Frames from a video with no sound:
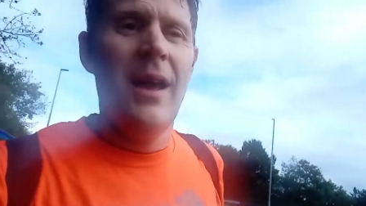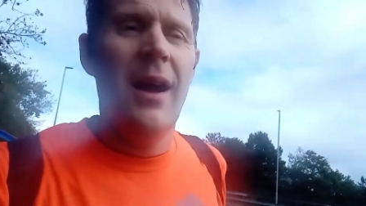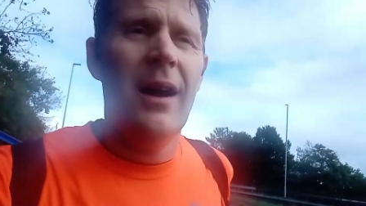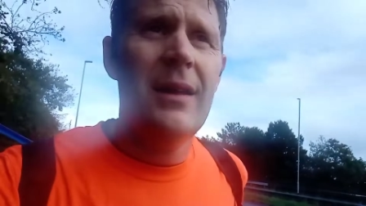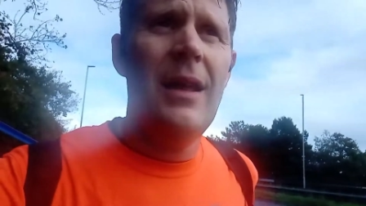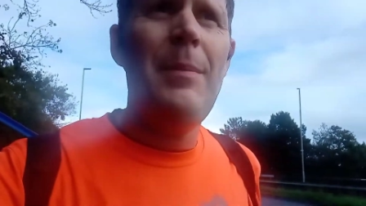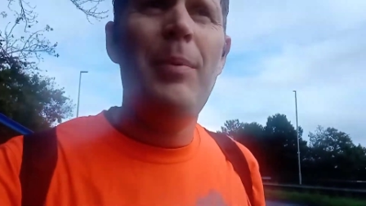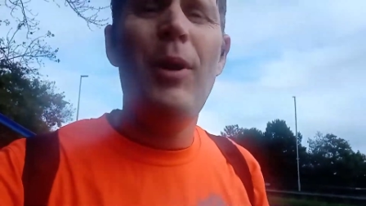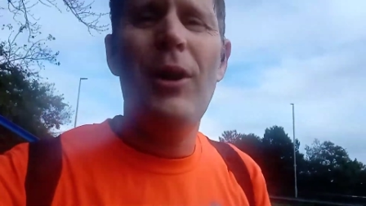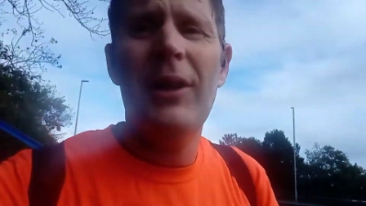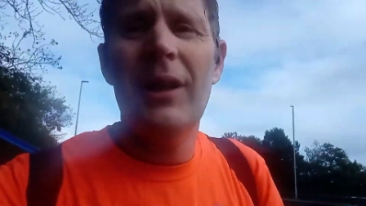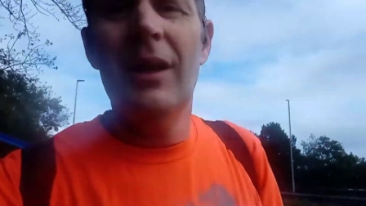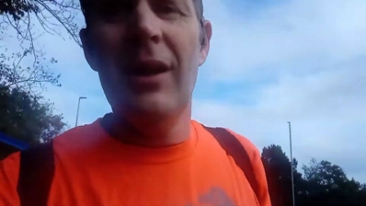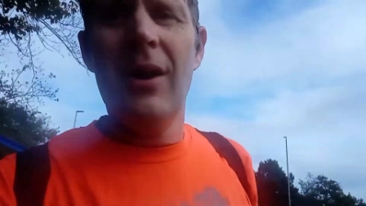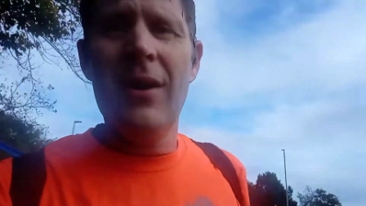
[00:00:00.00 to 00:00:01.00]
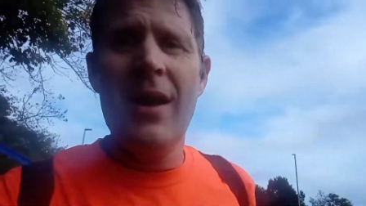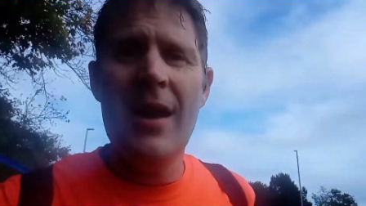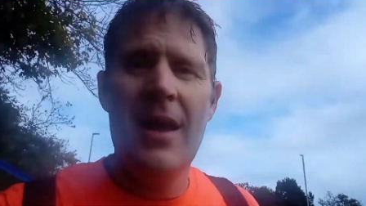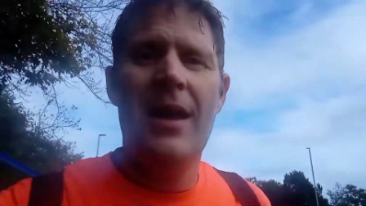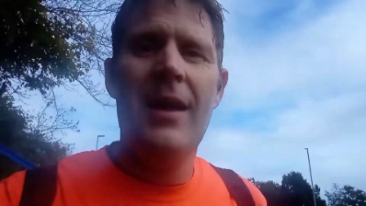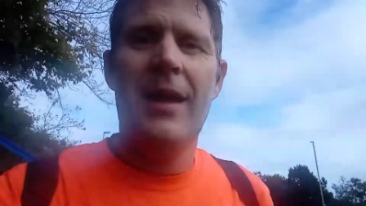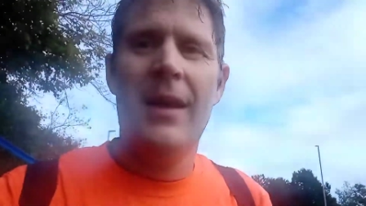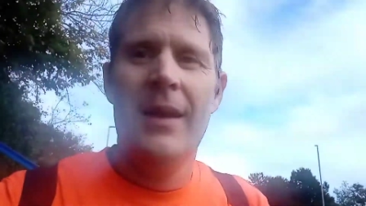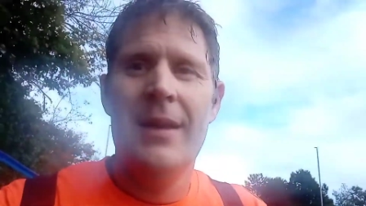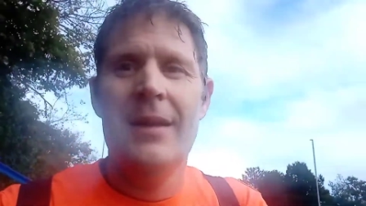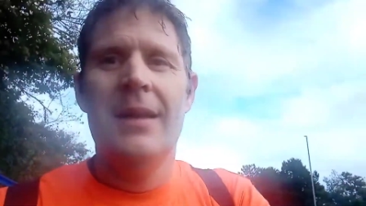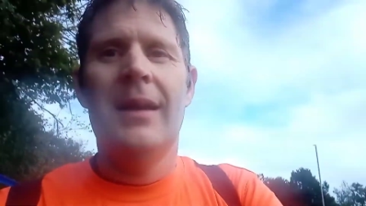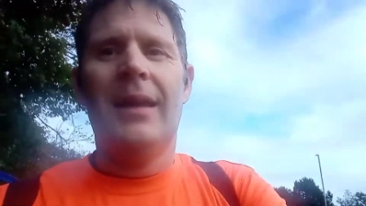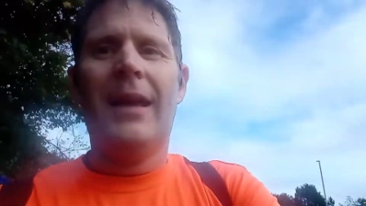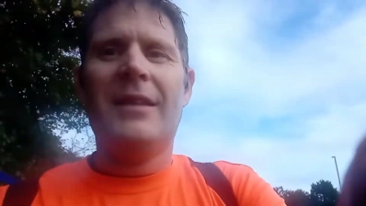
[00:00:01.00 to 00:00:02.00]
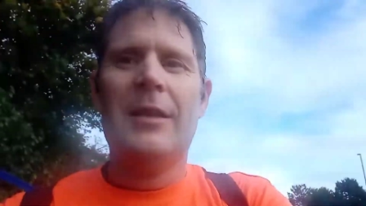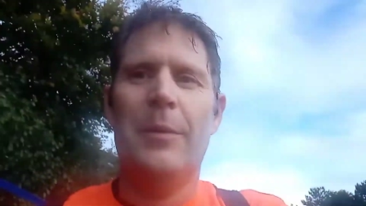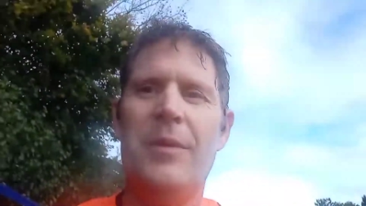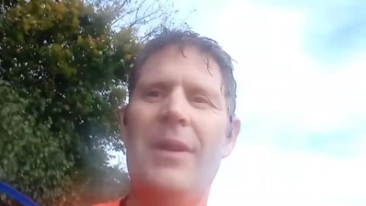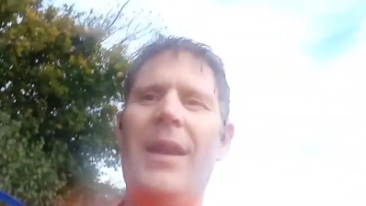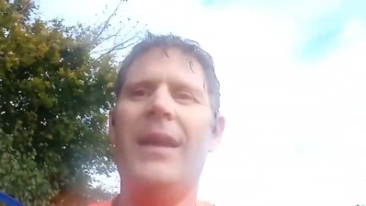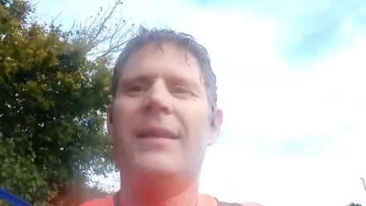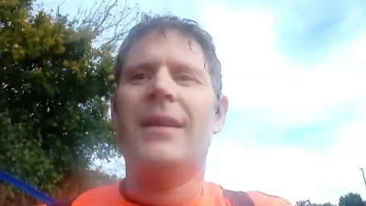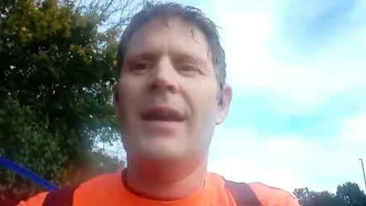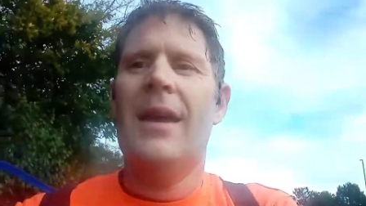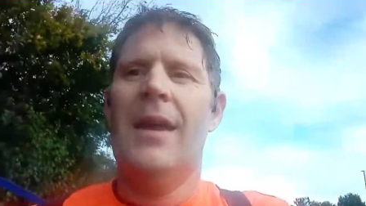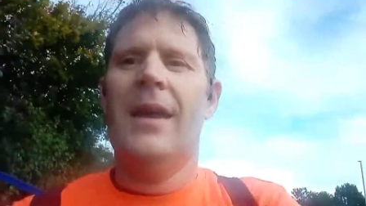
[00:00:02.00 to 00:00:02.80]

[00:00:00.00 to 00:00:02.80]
I'll keep plodding along. Catch up with you later.